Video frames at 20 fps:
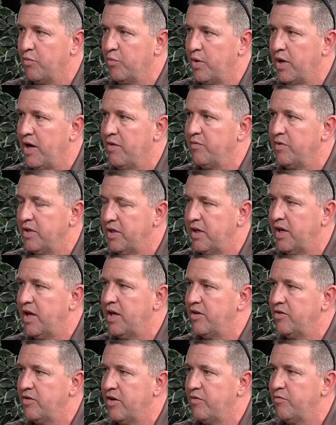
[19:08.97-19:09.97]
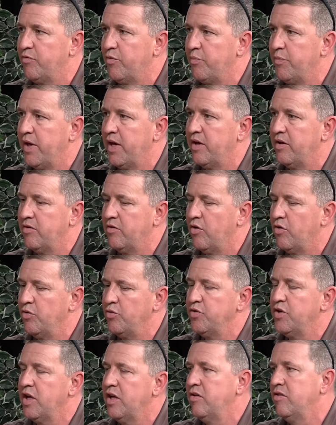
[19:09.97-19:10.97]
We have a liaison from that
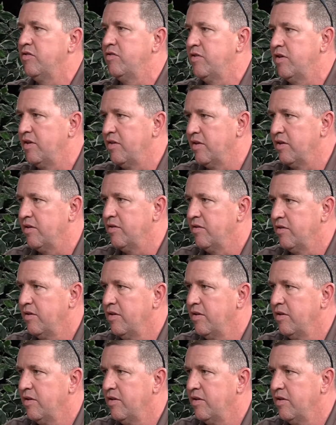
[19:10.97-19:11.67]
host agency that